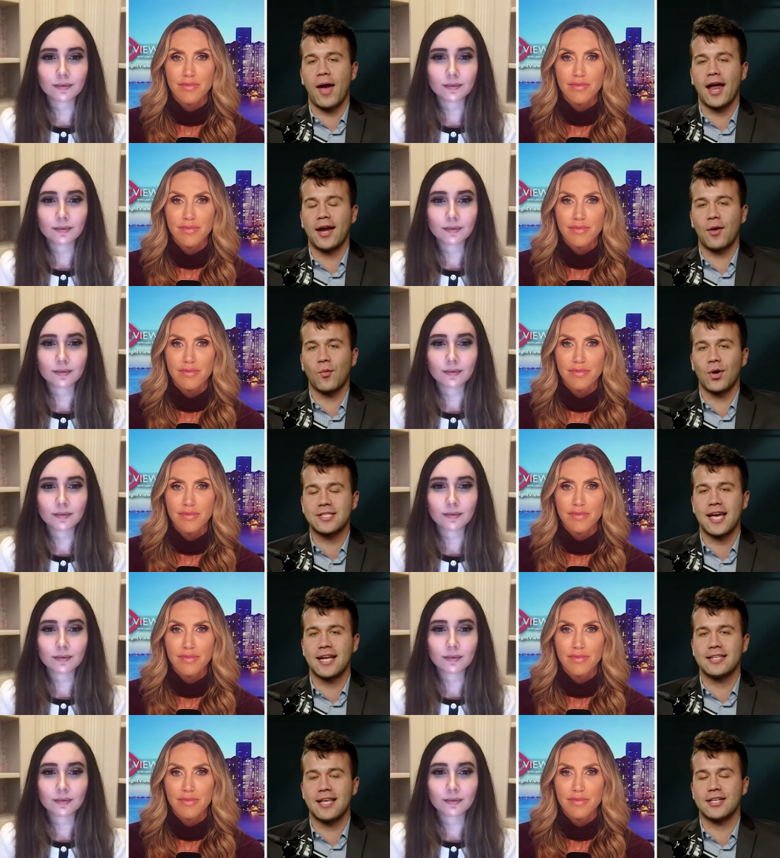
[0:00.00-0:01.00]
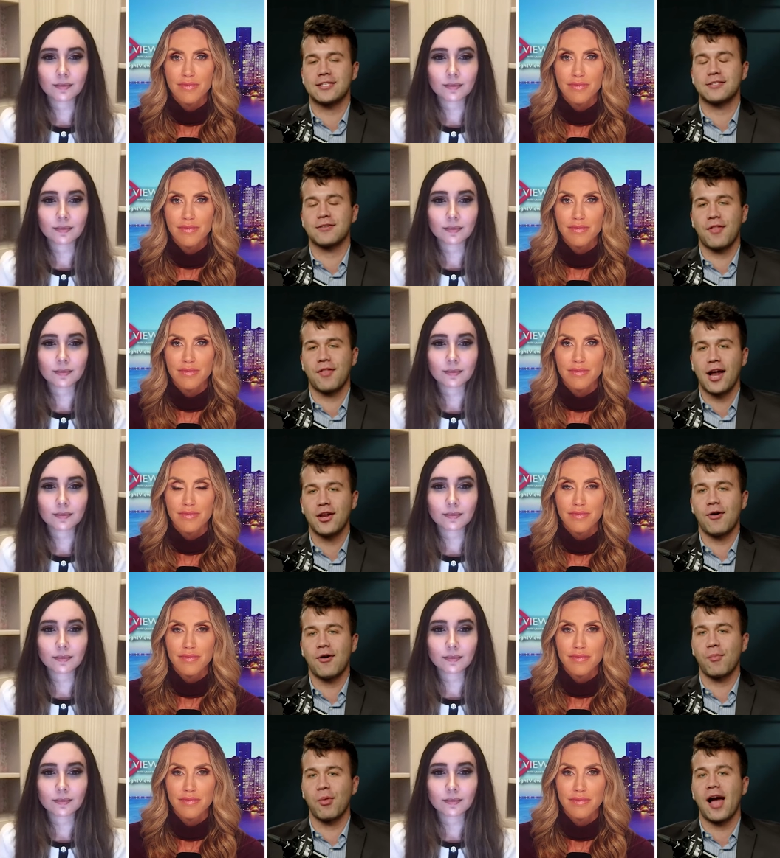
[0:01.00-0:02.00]
Speaker 1: man. And what's the antithesis of that? You
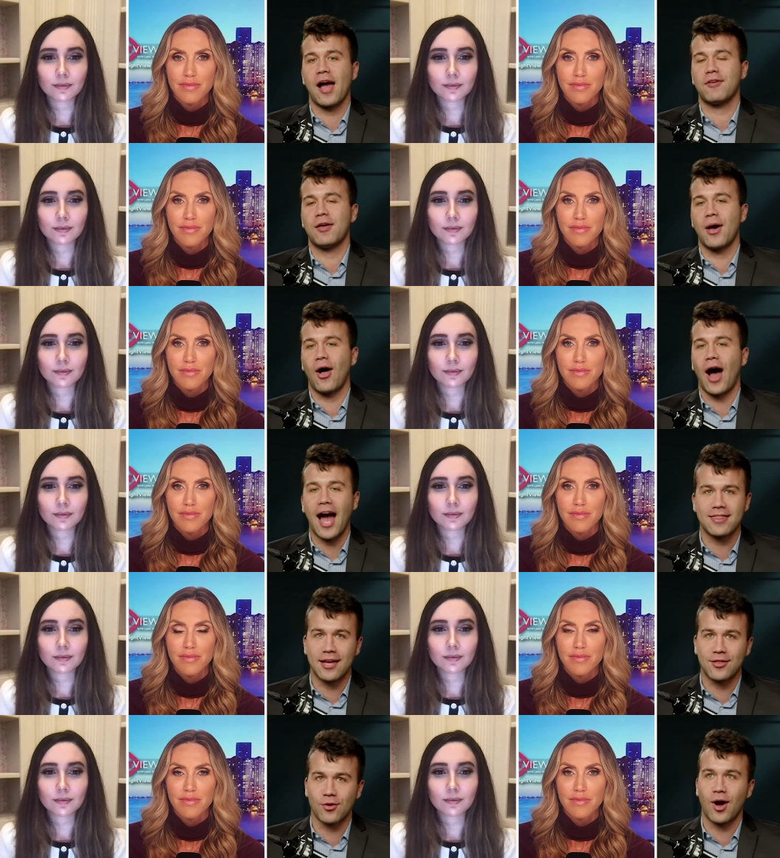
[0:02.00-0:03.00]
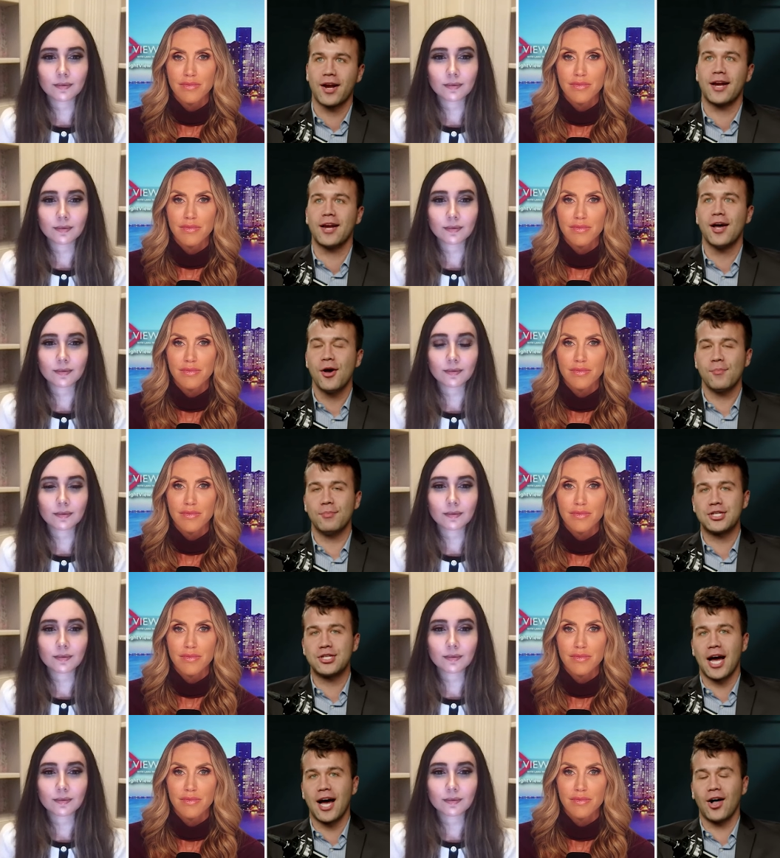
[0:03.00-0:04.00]
have the black female. I think they're running
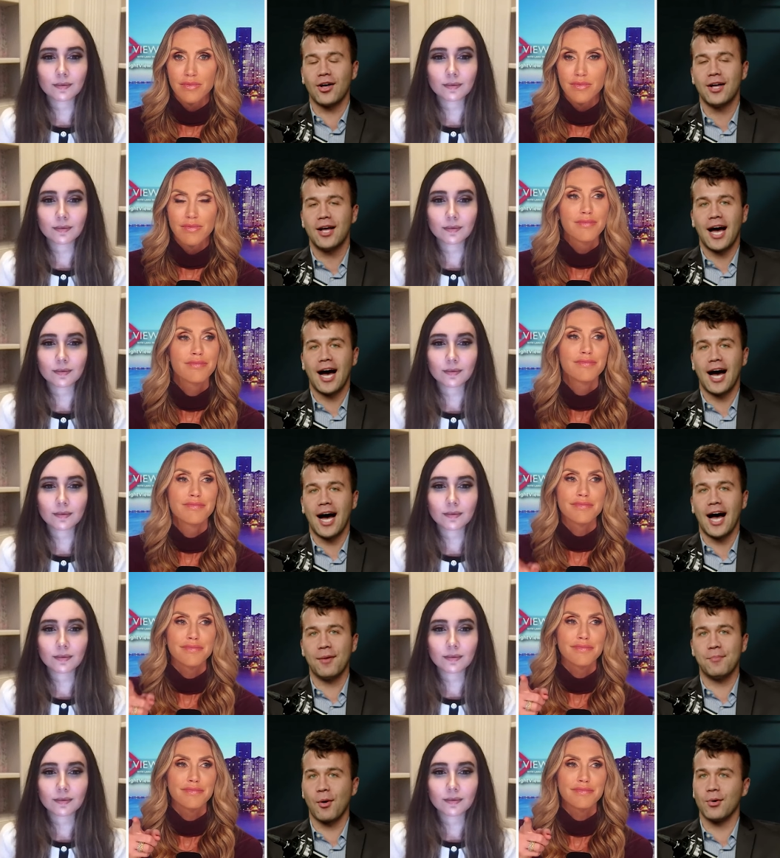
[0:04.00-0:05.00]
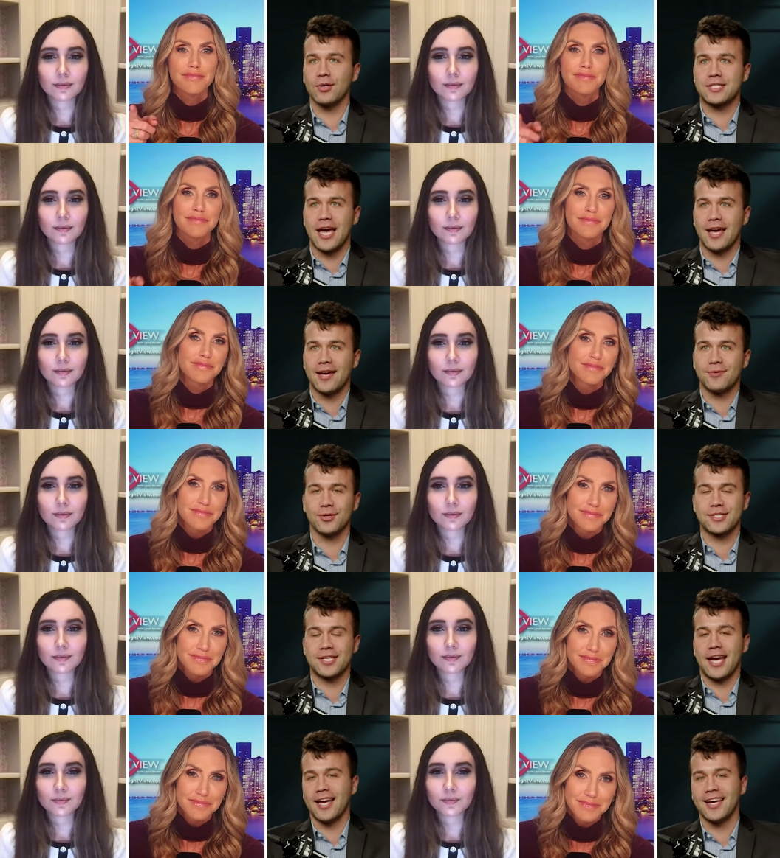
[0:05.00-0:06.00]
Michelle, uh, but we'll see. We'll
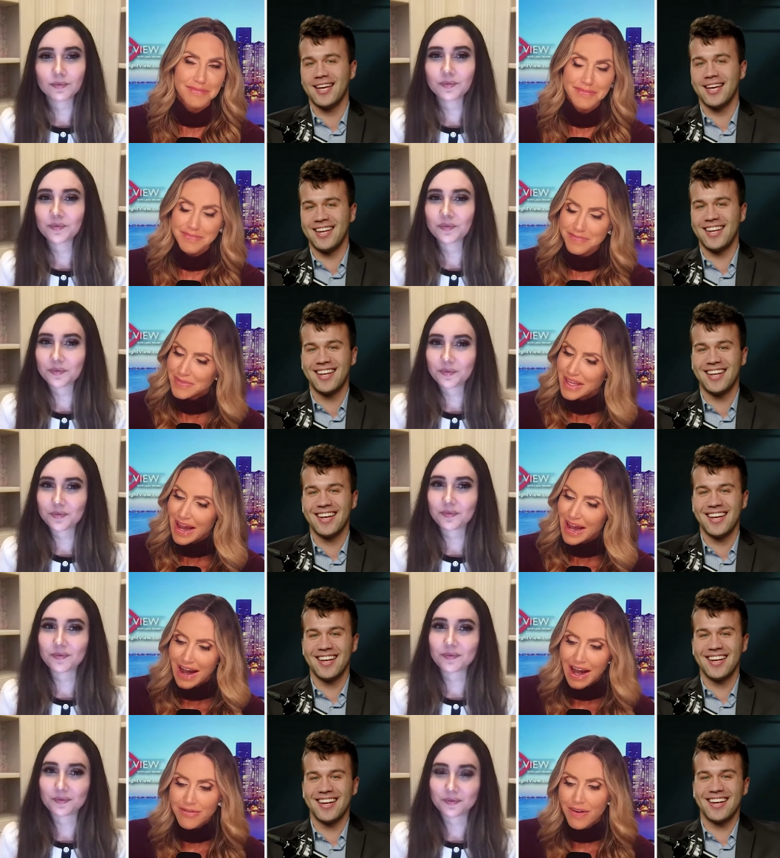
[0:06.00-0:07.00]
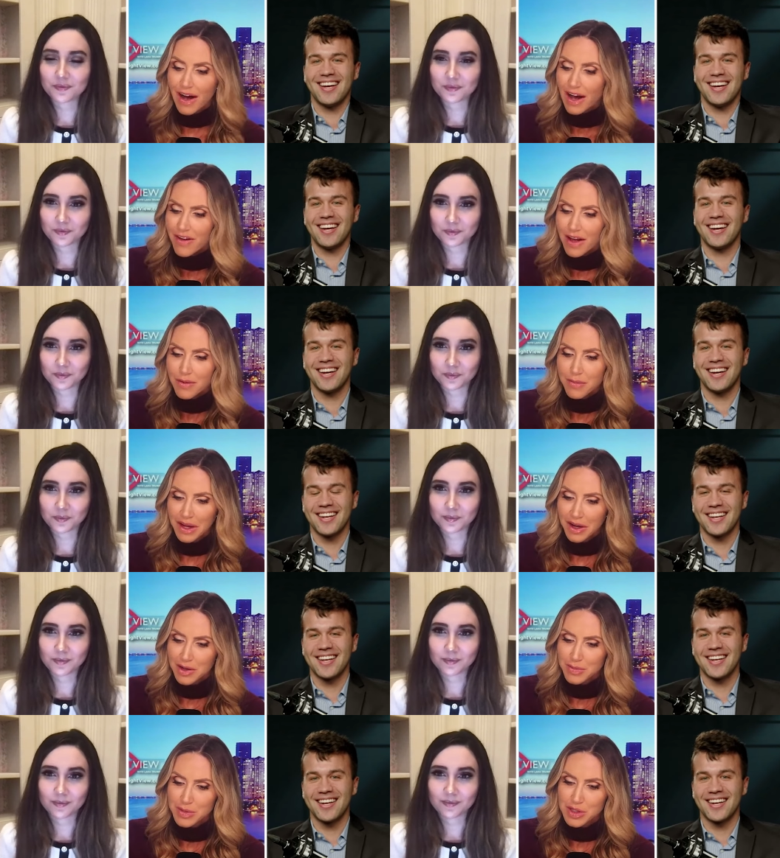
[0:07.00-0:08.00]
see.
Speaker 2: Mm, yeah, I've I've had my eye
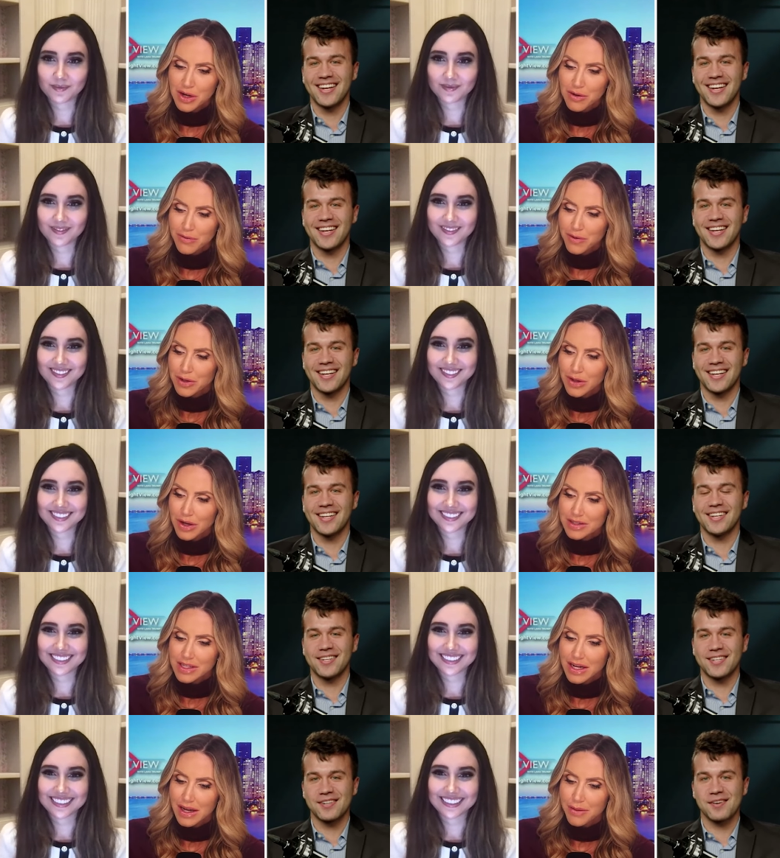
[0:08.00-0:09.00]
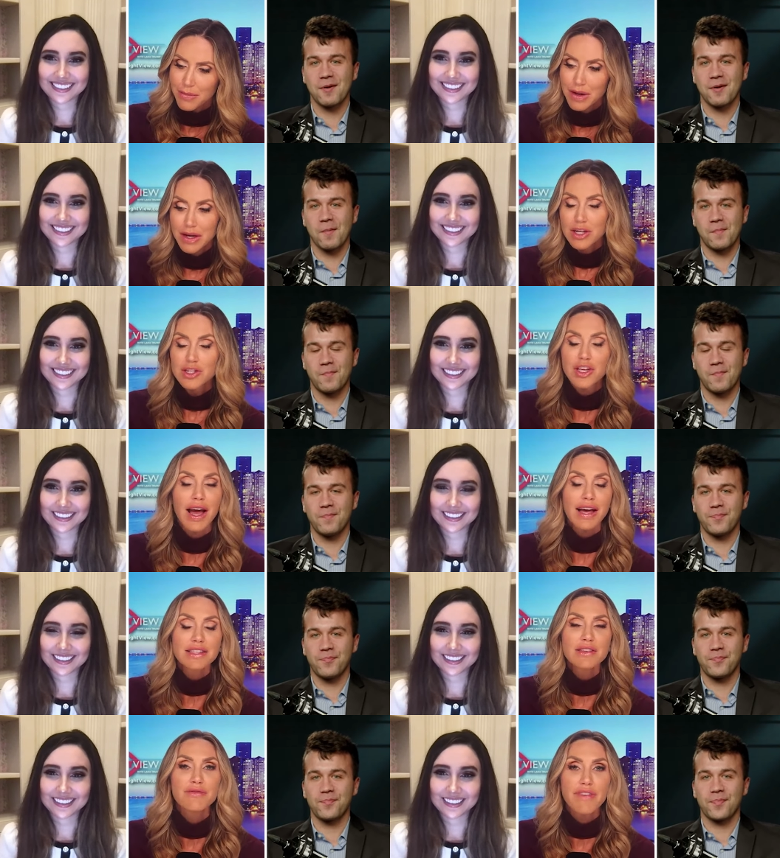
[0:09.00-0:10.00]
on Michelle for a long time. She
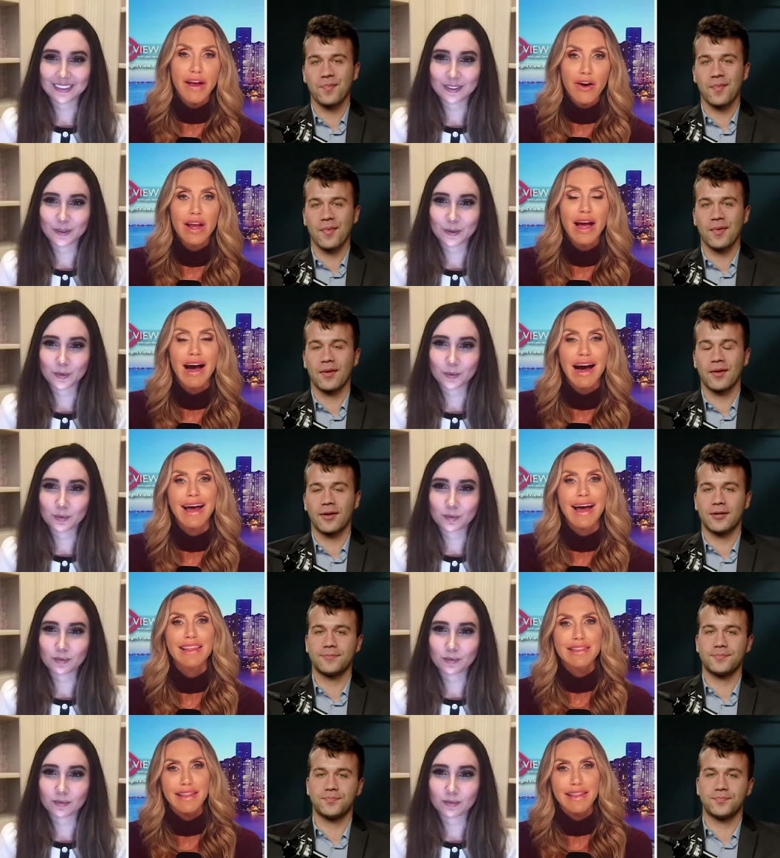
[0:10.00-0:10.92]
has a very high